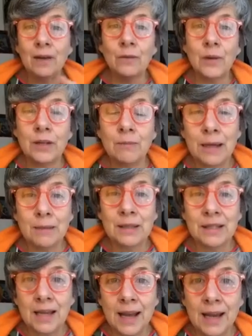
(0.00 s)
And when you make
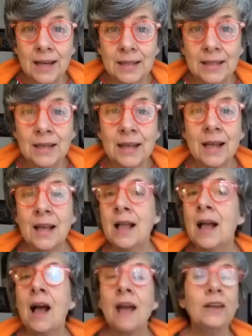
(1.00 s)
mistakes,
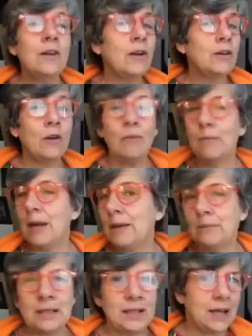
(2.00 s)
you don't
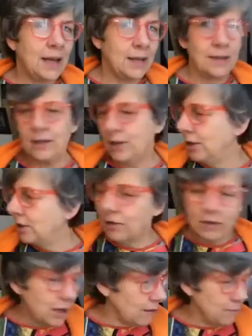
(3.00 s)
make mistakes.
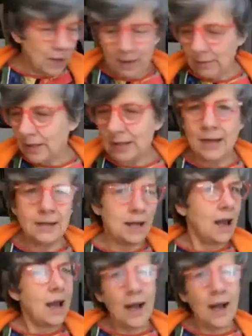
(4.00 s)
You don't make mistakes.